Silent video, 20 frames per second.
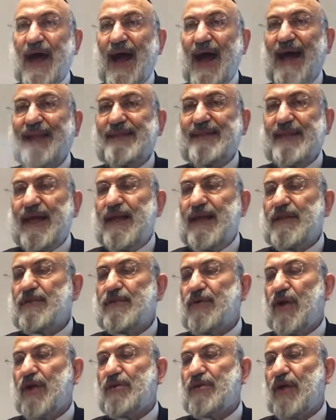And then
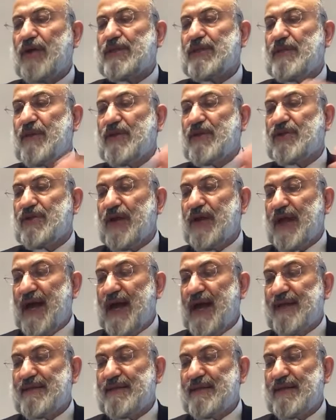Torah talks about
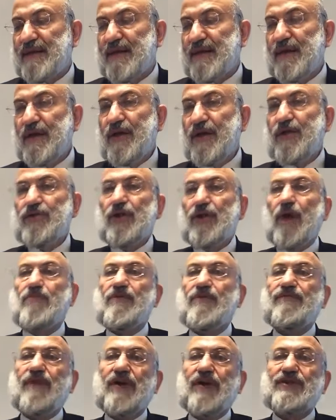Sarat. Now,
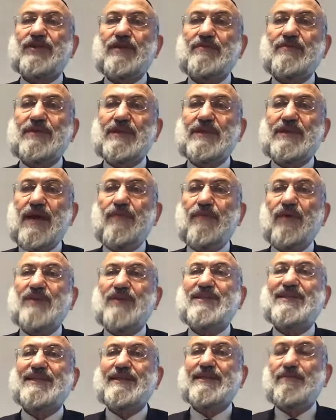before she say,
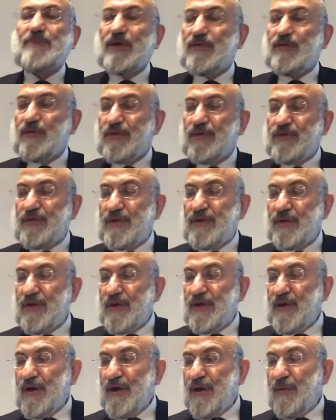what's a semichut?
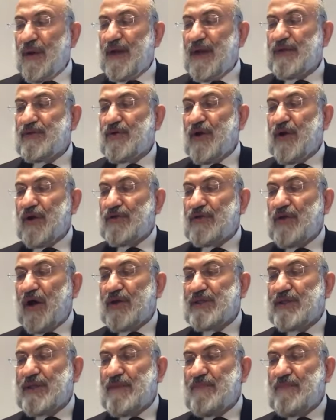Why Torah
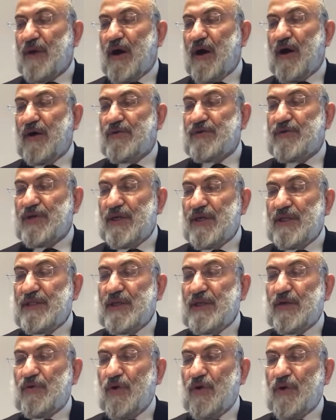talks about the
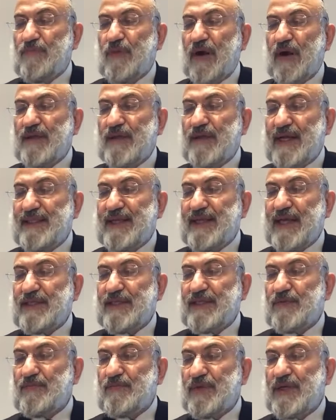korban that he has
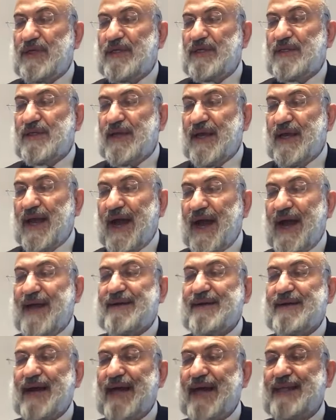to bring
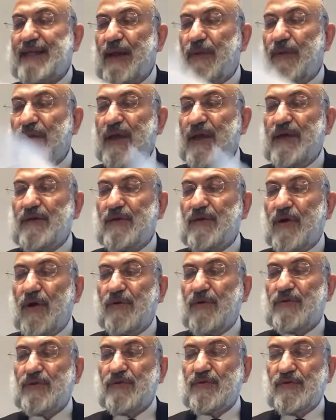and right away
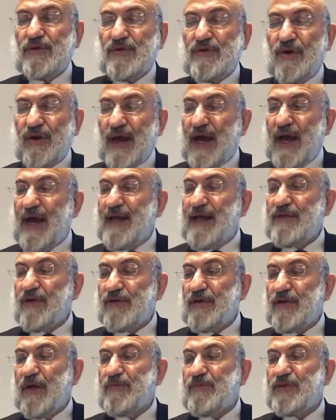goes to Sora'at or
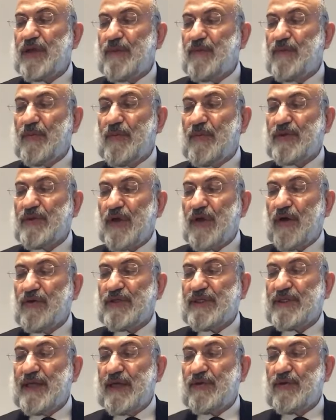don't give your Bessara
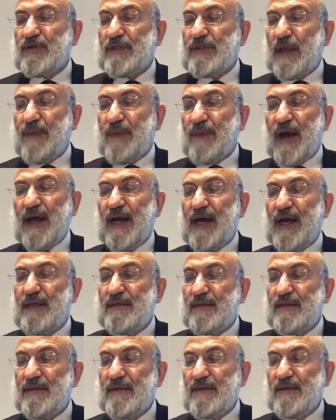Seyed or Snapachat?
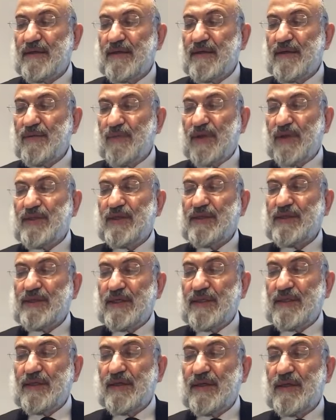What is
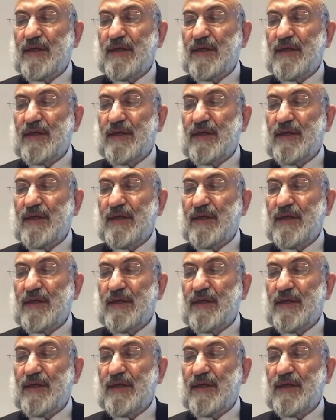it?